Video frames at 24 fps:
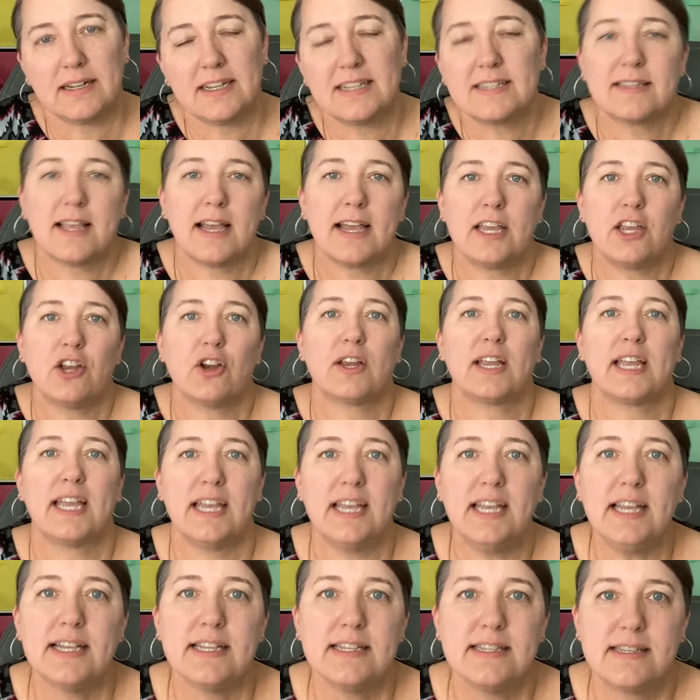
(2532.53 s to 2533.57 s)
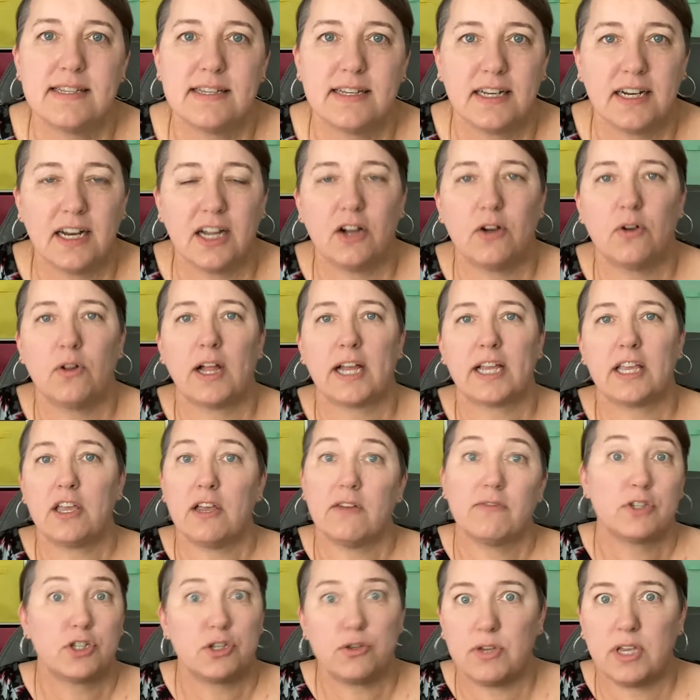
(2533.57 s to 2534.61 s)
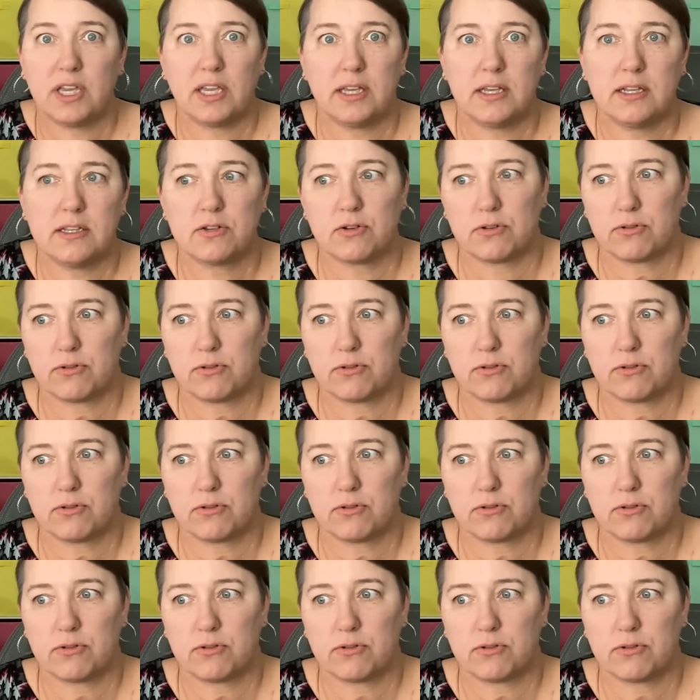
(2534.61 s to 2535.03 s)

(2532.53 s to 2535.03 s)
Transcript: It's like your kids, like you have 2 kids